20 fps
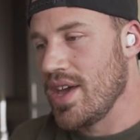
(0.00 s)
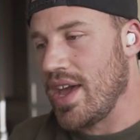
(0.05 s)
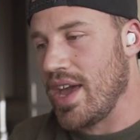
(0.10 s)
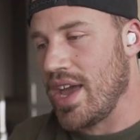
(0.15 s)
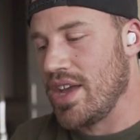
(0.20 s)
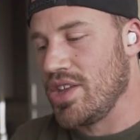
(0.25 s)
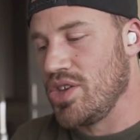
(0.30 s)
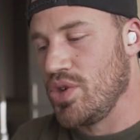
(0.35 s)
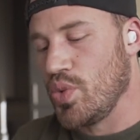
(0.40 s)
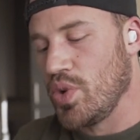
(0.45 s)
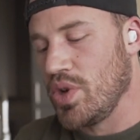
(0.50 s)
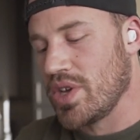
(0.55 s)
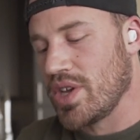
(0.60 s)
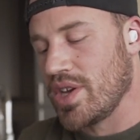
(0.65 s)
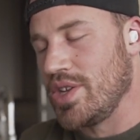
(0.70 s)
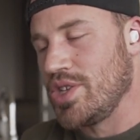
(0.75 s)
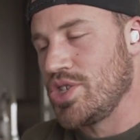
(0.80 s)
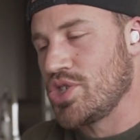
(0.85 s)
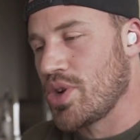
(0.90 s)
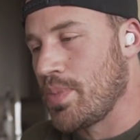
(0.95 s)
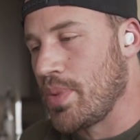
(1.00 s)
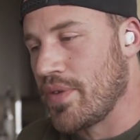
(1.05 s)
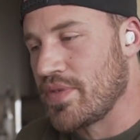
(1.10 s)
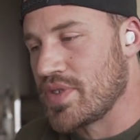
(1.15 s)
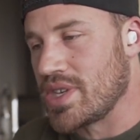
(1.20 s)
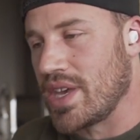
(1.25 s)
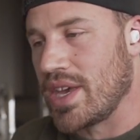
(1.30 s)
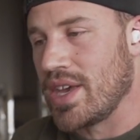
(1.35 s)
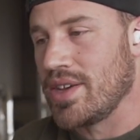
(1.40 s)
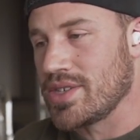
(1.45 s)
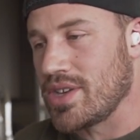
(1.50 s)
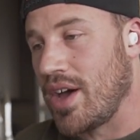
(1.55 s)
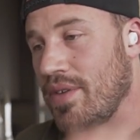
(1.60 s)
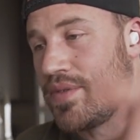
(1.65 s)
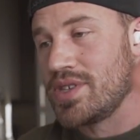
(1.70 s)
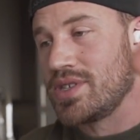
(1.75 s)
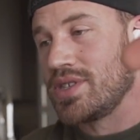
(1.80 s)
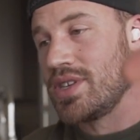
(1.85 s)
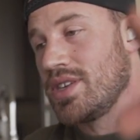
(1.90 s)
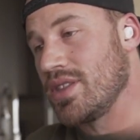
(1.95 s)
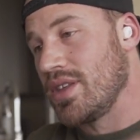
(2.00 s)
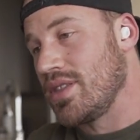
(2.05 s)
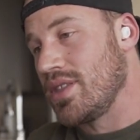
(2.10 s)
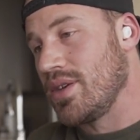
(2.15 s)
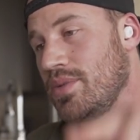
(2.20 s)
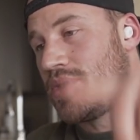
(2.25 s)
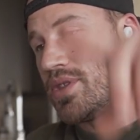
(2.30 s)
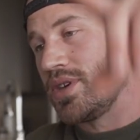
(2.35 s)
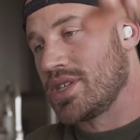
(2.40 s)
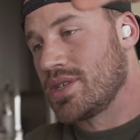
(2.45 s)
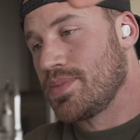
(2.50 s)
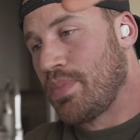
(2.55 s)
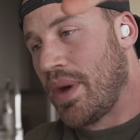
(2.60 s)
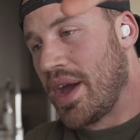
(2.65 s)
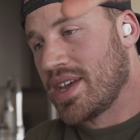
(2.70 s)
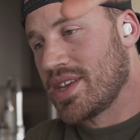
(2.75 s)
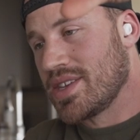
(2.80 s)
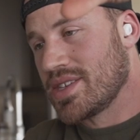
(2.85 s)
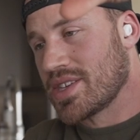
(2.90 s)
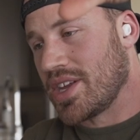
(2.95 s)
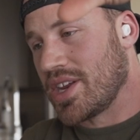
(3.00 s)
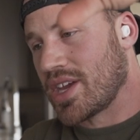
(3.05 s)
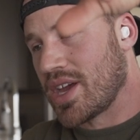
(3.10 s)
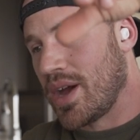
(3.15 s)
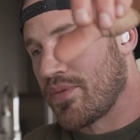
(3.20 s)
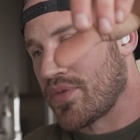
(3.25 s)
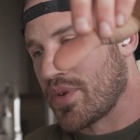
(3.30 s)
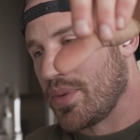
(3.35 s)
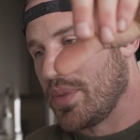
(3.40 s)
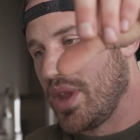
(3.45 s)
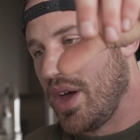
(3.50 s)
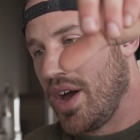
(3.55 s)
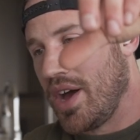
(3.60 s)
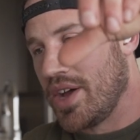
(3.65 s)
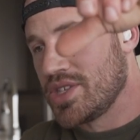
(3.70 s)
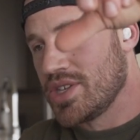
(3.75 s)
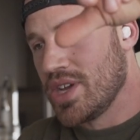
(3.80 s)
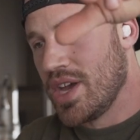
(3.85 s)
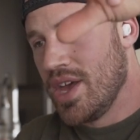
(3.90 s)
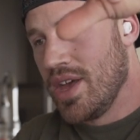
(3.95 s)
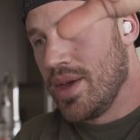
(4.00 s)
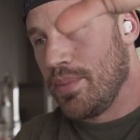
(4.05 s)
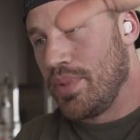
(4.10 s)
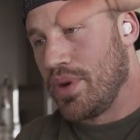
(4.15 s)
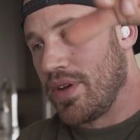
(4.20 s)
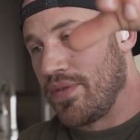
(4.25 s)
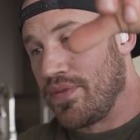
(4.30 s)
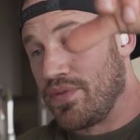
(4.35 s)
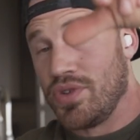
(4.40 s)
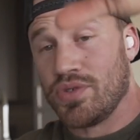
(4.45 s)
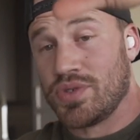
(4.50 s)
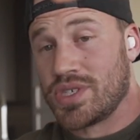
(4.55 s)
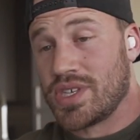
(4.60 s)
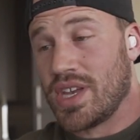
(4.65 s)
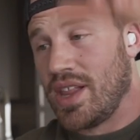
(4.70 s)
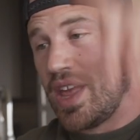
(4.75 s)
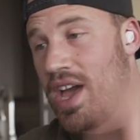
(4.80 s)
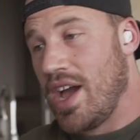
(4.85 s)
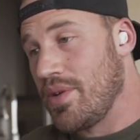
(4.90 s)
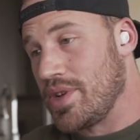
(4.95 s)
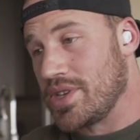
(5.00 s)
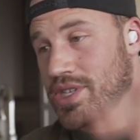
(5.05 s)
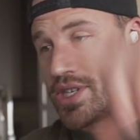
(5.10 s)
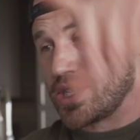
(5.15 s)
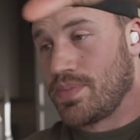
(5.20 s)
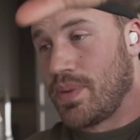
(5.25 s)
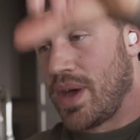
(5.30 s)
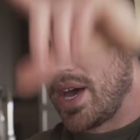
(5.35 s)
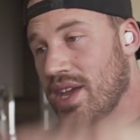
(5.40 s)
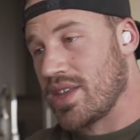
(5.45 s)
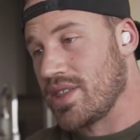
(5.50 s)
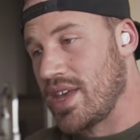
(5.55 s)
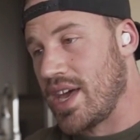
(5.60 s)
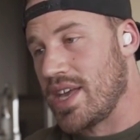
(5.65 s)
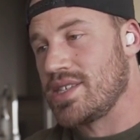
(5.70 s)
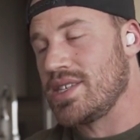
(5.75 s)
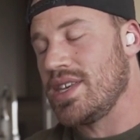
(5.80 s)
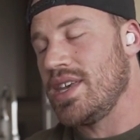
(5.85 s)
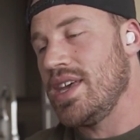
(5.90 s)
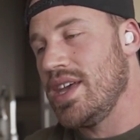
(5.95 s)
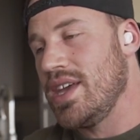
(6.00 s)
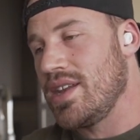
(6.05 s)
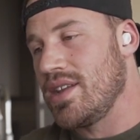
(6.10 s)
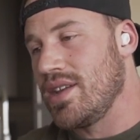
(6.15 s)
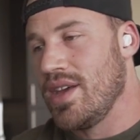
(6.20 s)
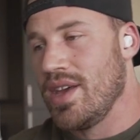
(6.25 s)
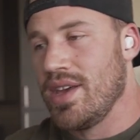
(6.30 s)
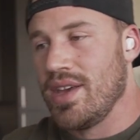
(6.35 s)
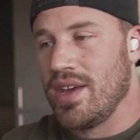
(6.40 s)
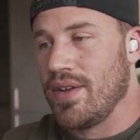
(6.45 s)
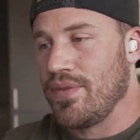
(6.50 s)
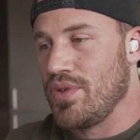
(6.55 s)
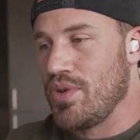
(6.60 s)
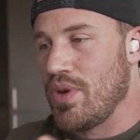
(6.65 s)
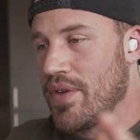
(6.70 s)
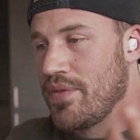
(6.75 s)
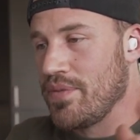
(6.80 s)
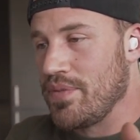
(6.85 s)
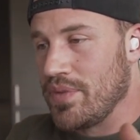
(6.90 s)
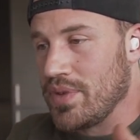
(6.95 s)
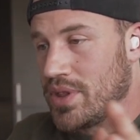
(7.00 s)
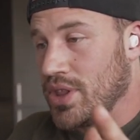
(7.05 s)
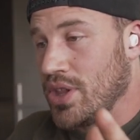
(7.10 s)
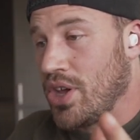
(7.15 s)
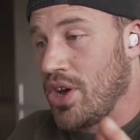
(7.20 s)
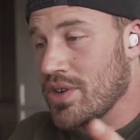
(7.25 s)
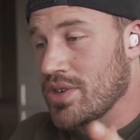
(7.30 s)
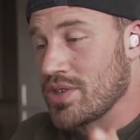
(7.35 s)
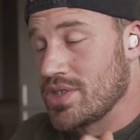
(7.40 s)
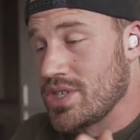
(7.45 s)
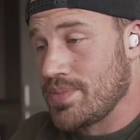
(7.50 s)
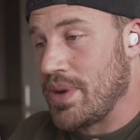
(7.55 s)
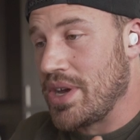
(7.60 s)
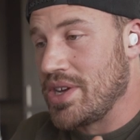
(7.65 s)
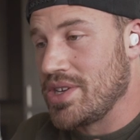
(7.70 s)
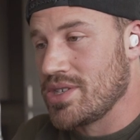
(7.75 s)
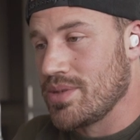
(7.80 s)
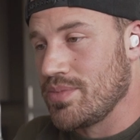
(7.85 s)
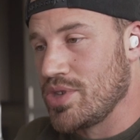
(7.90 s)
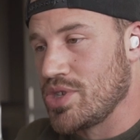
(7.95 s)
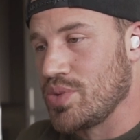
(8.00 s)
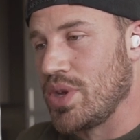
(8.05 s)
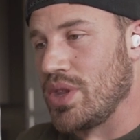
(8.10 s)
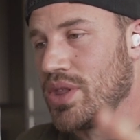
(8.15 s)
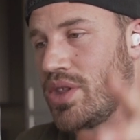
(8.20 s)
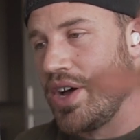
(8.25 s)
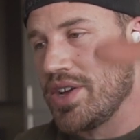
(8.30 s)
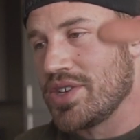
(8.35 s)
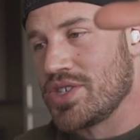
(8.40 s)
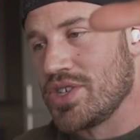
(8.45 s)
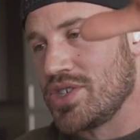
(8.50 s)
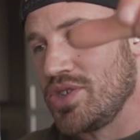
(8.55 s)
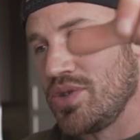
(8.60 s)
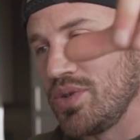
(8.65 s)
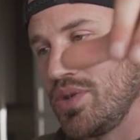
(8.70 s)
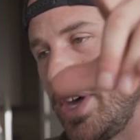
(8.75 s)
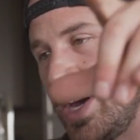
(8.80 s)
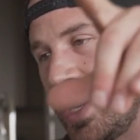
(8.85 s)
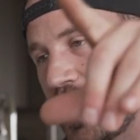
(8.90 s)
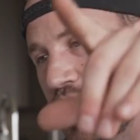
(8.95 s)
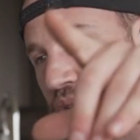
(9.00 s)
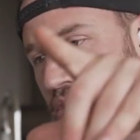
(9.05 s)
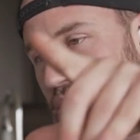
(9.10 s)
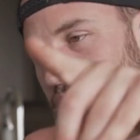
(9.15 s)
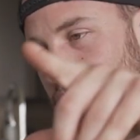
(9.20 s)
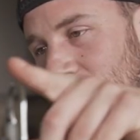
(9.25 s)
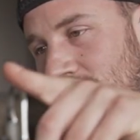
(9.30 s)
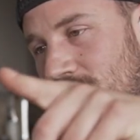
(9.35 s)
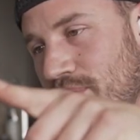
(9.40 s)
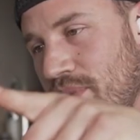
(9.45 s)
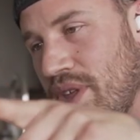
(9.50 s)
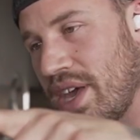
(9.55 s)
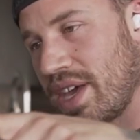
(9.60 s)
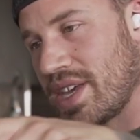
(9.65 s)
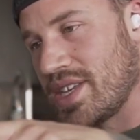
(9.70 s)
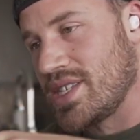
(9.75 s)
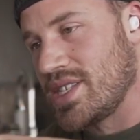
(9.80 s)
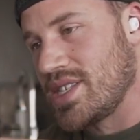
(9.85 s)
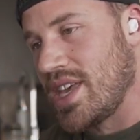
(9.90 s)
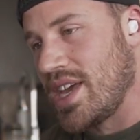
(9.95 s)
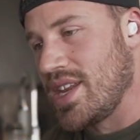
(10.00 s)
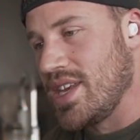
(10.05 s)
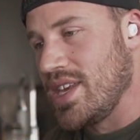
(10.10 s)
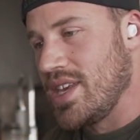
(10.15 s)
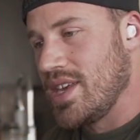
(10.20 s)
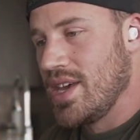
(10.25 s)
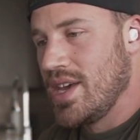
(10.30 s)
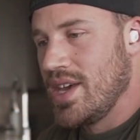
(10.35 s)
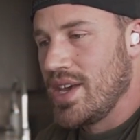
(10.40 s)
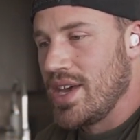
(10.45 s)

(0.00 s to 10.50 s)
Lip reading: and you will get a drip of sales. Obviously, the spike is going to come from launch, but if you sell out, it's a spike and that's it. And if you have large spaces in between launches, you'd like there to at least be like a steady